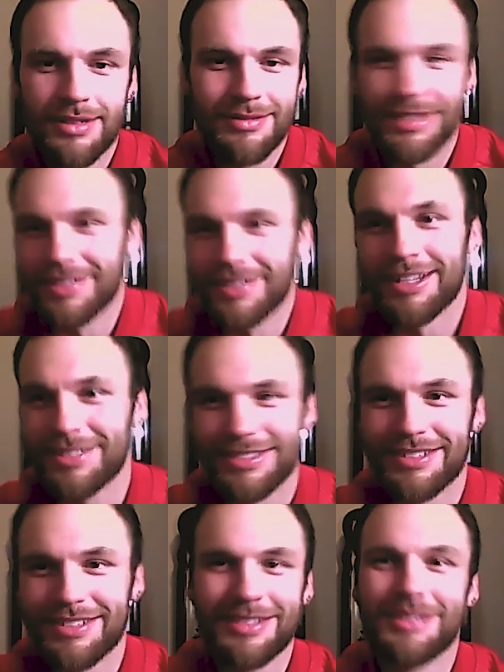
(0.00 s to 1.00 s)
Like
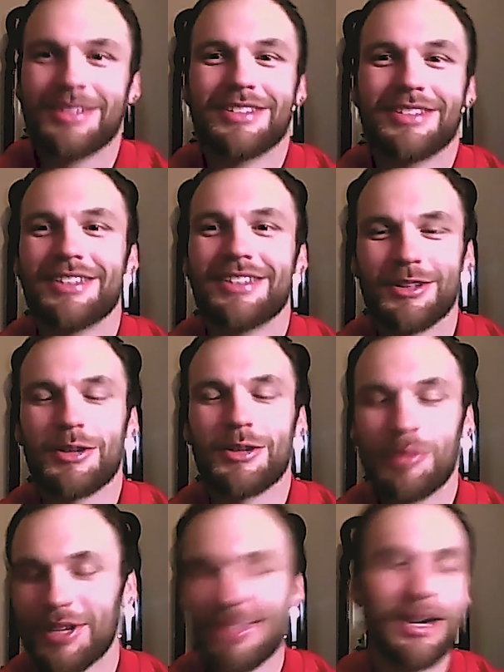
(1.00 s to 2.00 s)
that's
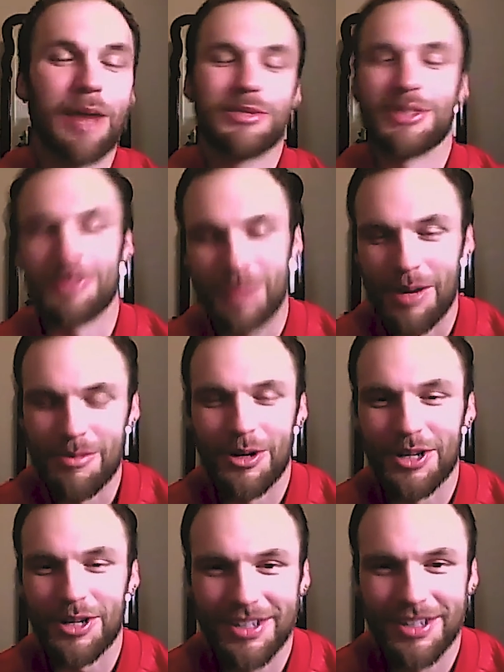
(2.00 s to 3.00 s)
completely opposite of my
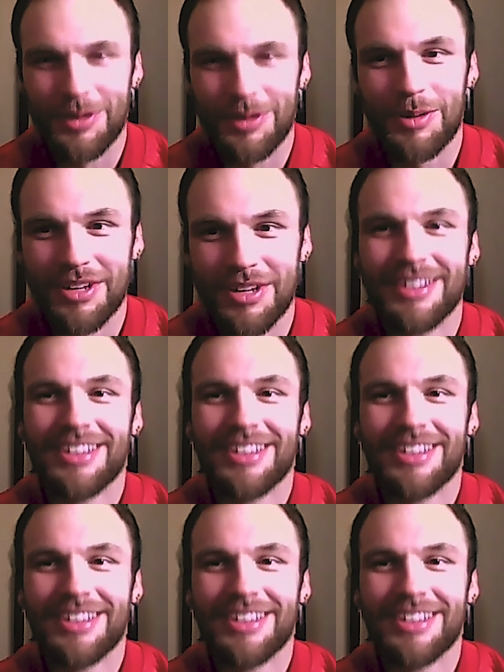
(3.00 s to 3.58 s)
market, you know what I mean?